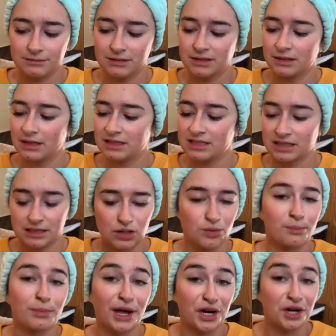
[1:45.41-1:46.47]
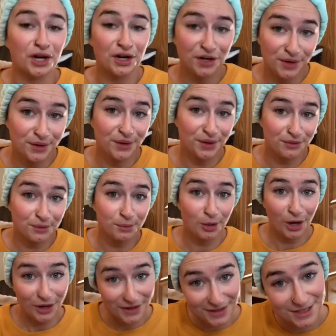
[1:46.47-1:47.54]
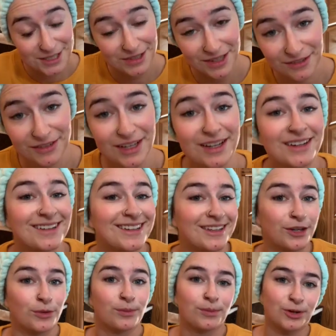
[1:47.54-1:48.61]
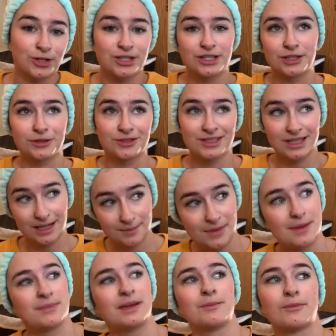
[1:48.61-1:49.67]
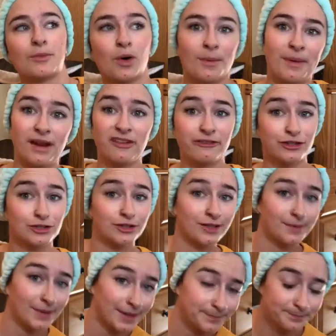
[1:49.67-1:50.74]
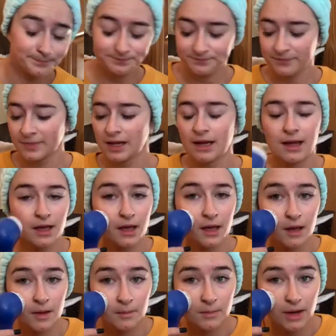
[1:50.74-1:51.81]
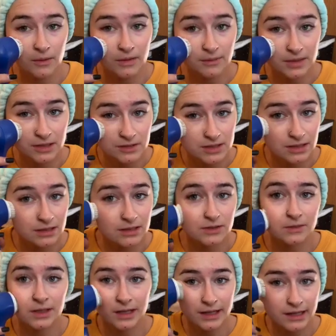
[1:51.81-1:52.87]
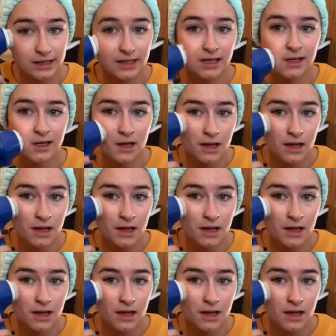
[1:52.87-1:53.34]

It's a little better of a product, so I figure, 13-year-old skin might be more beneficial than mine. But we've been using this one lately.